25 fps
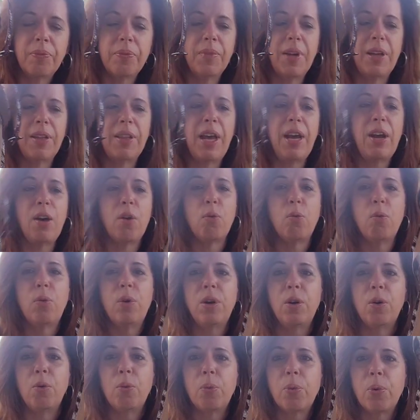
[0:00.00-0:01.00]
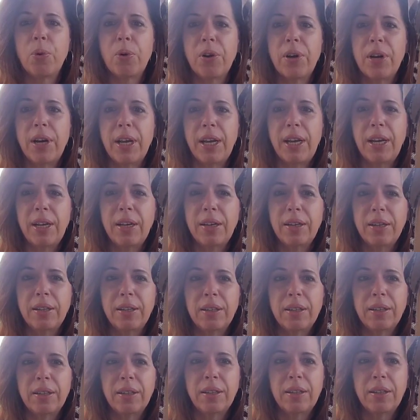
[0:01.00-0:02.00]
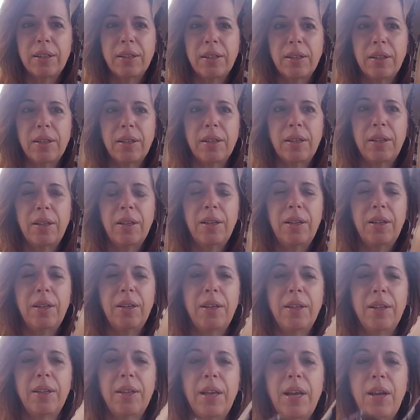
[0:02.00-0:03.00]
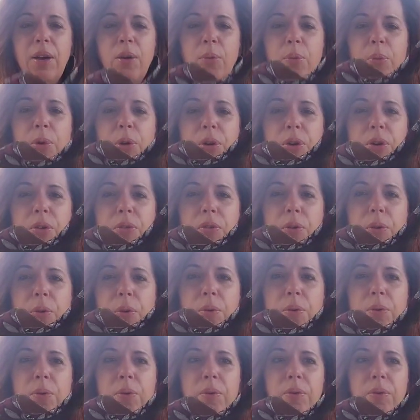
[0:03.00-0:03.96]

And they are real pretty. They are beautiful.